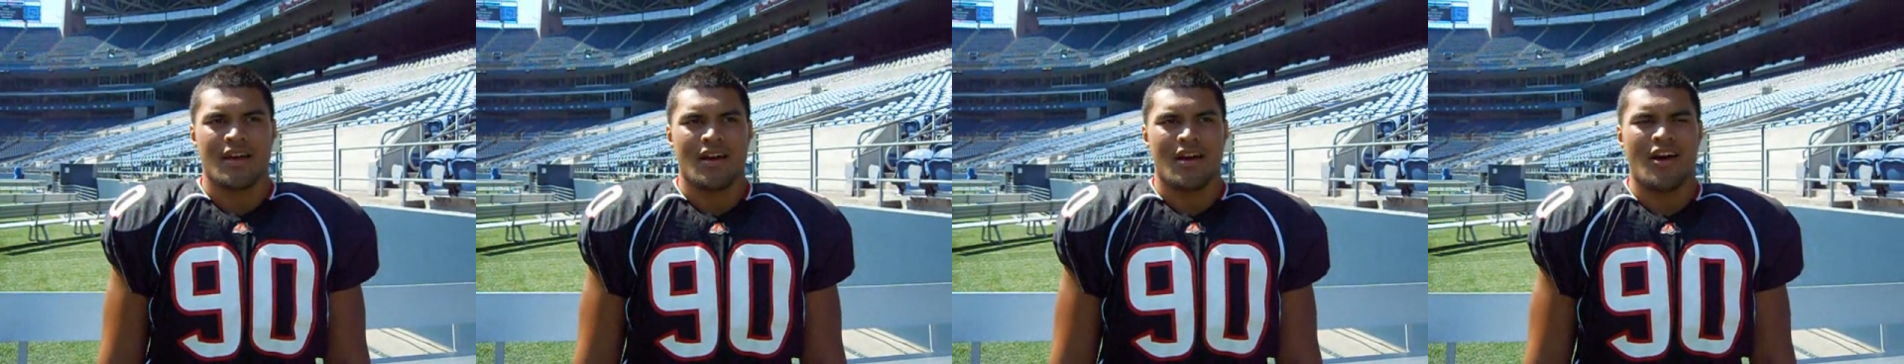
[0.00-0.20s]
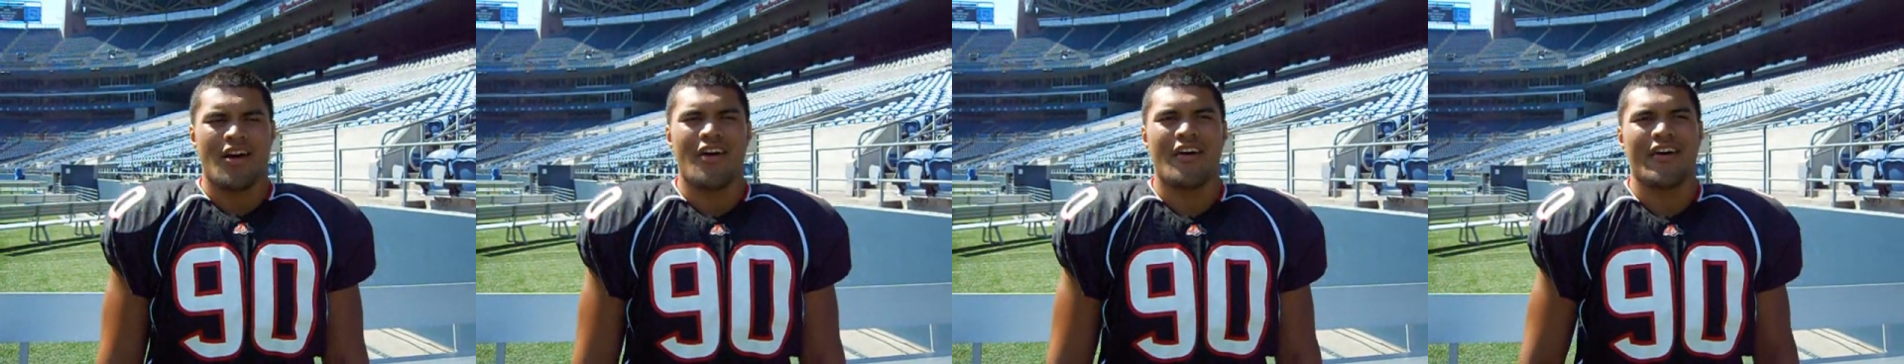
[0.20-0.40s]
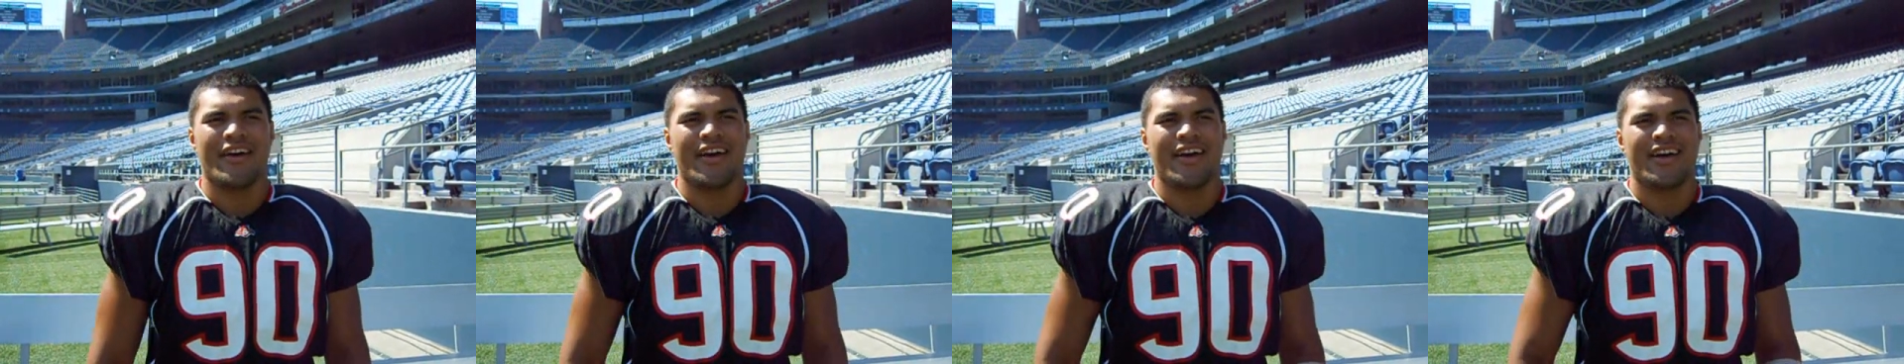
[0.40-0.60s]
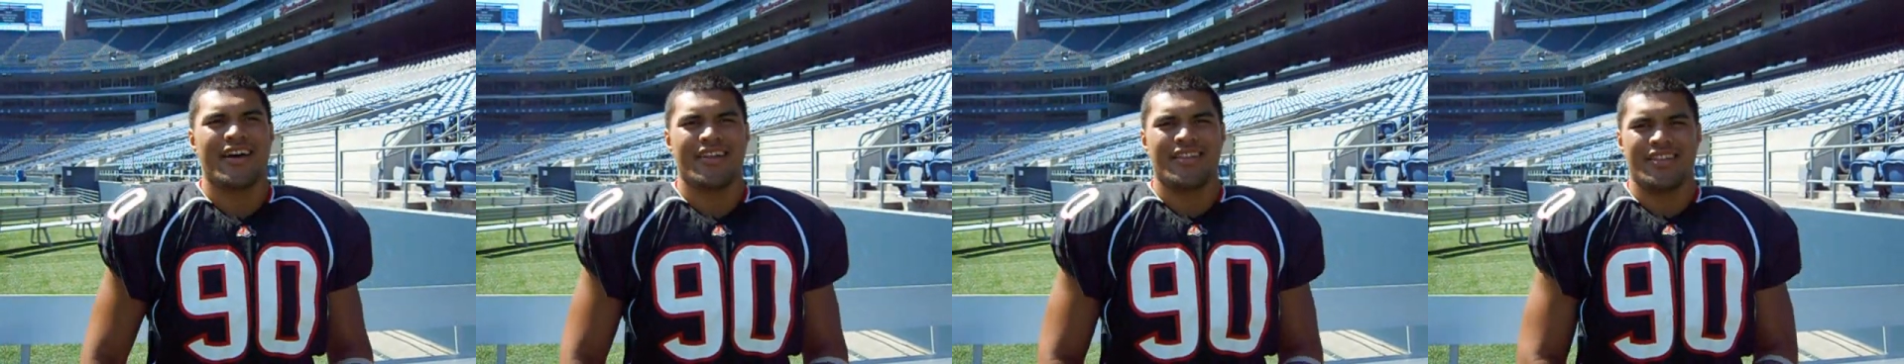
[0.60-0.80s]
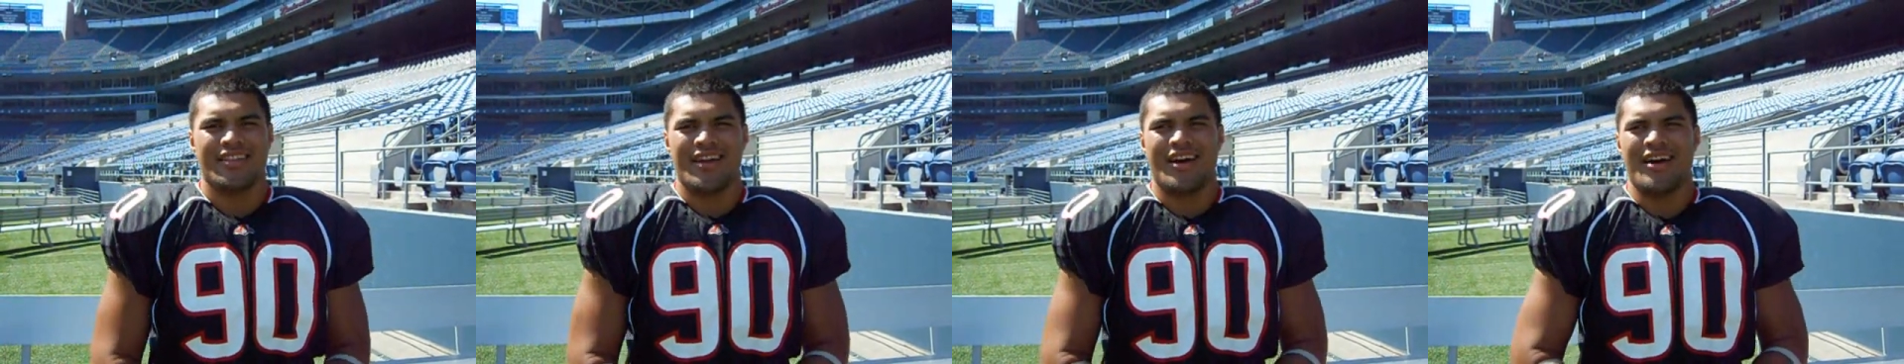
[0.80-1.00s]
Oh yeah,
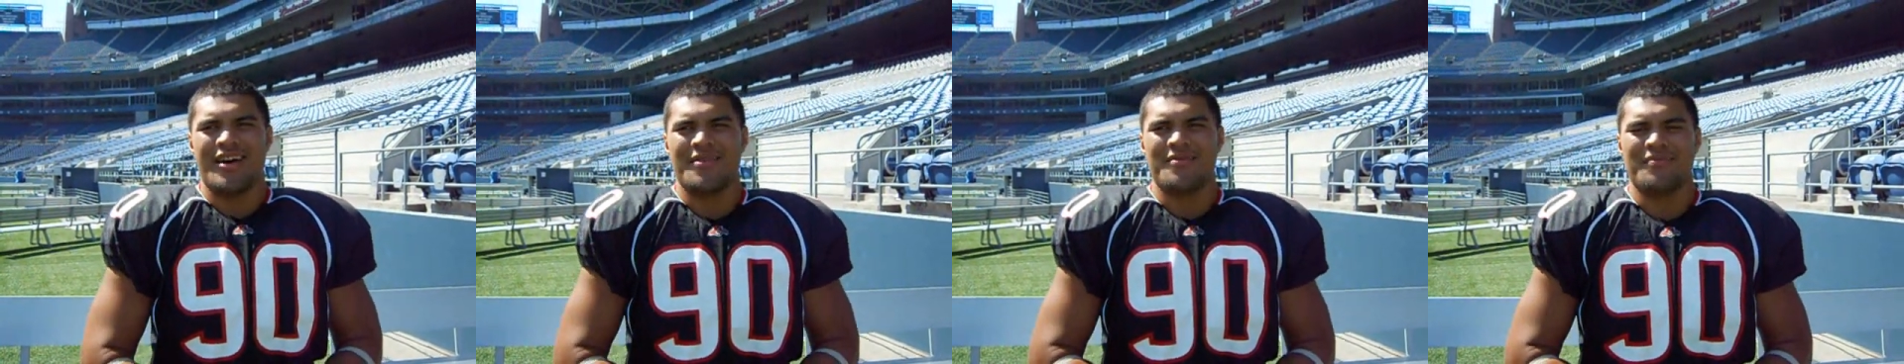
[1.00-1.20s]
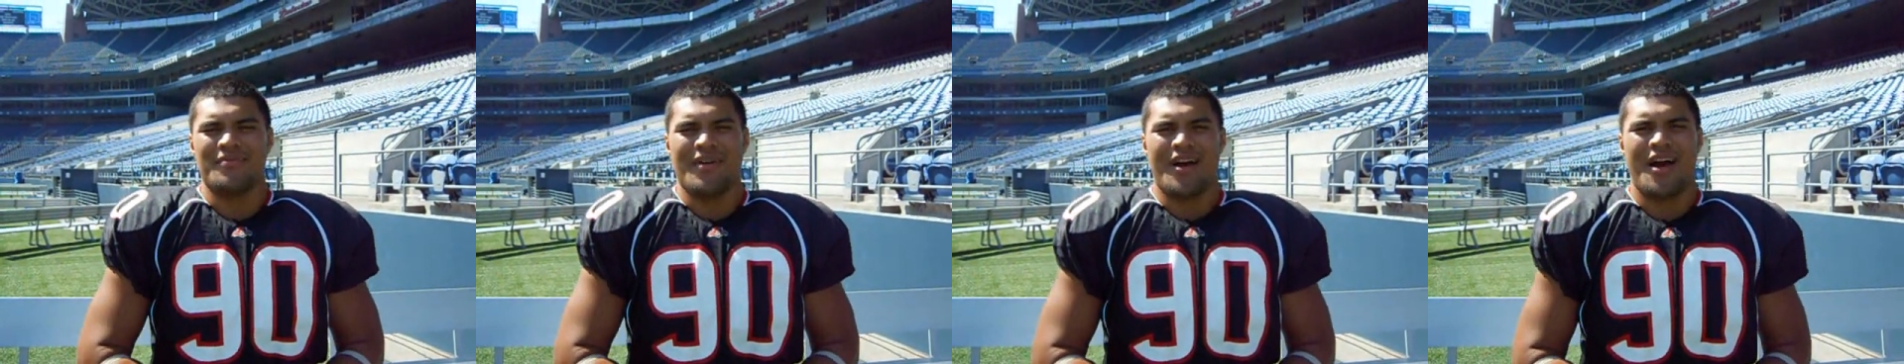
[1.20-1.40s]
I'm